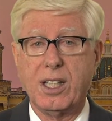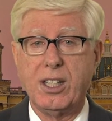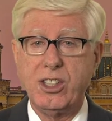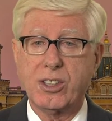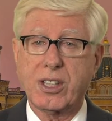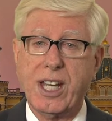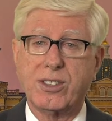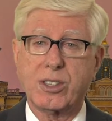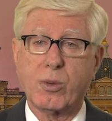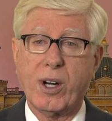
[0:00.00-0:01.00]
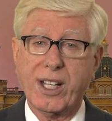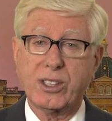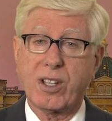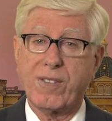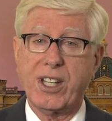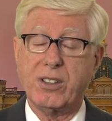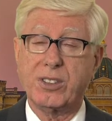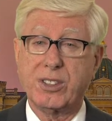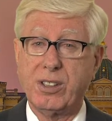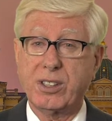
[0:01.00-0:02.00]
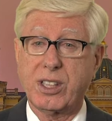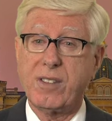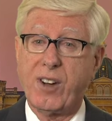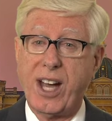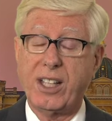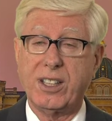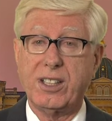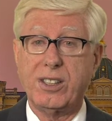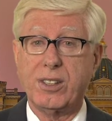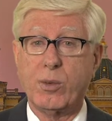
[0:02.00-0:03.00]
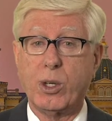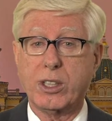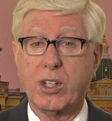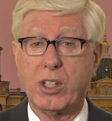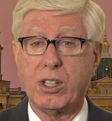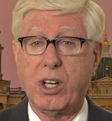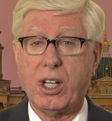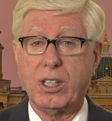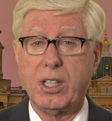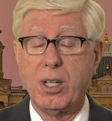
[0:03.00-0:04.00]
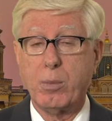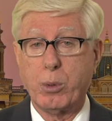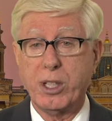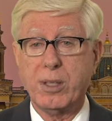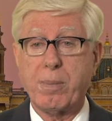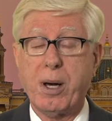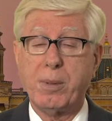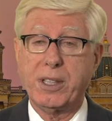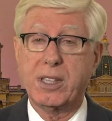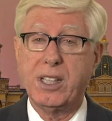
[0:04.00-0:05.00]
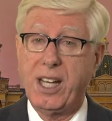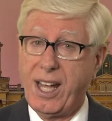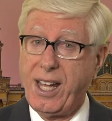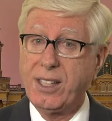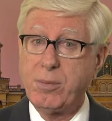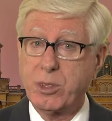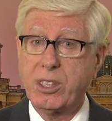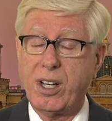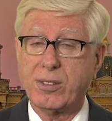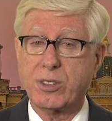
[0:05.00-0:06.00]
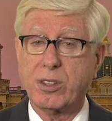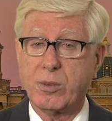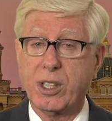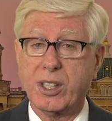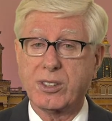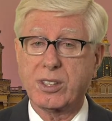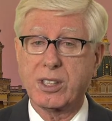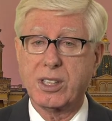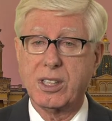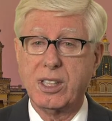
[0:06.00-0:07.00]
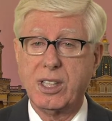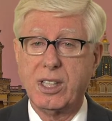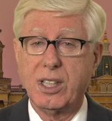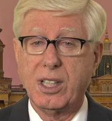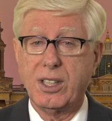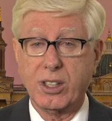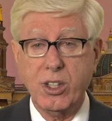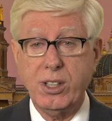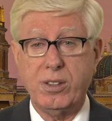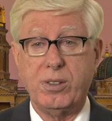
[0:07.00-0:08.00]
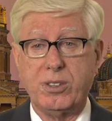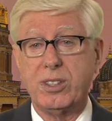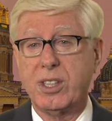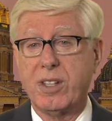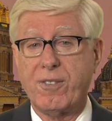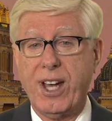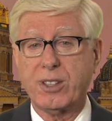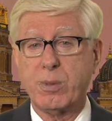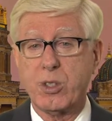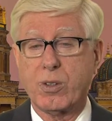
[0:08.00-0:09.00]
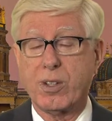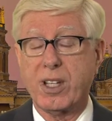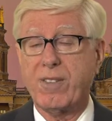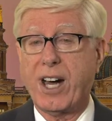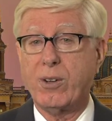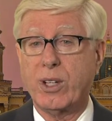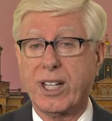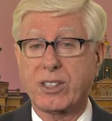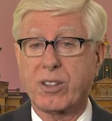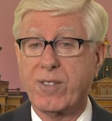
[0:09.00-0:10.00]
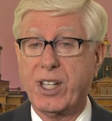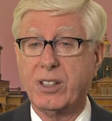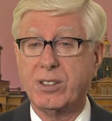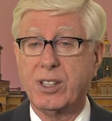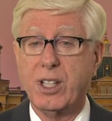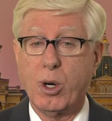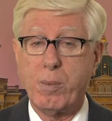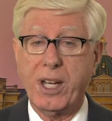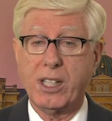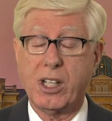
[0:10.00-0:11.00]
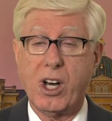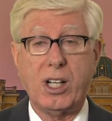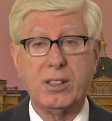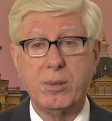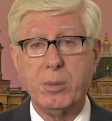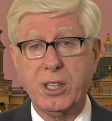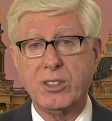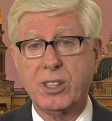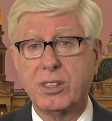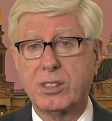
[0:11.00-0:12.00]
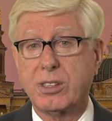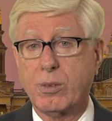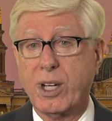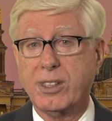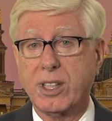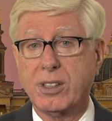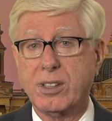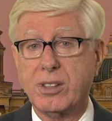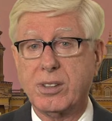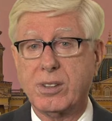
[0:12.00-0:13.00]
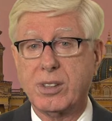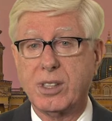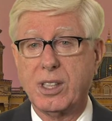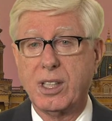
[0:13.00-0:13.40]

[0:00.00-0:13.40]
These are cases where excavators seriously violated the one-call law, putting the public and themselves at risk. The good news is that the vast majority of Iowa excavators obey the law because it's the right thing to do.